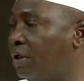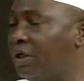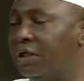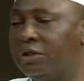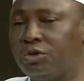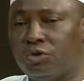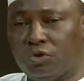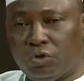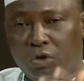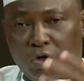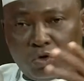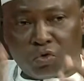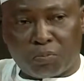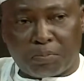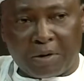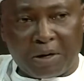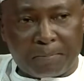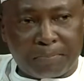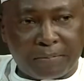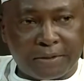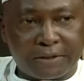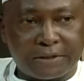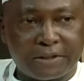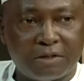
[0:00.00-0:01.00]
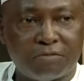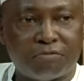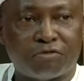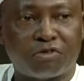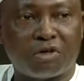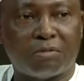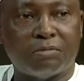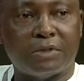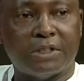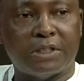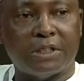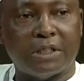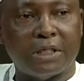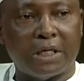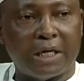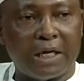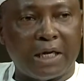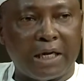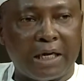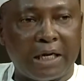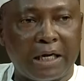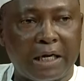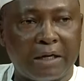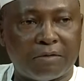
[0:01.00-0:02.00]
The Yoruba person from
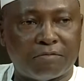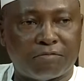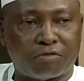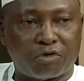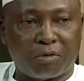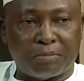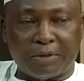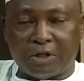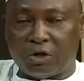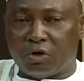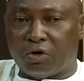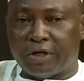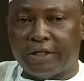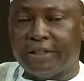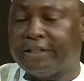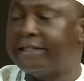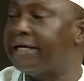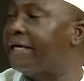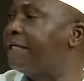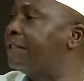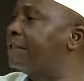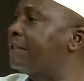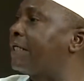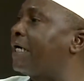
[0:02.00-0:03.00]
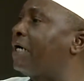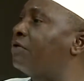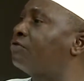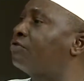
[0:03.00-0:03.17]
Ilorin here is the council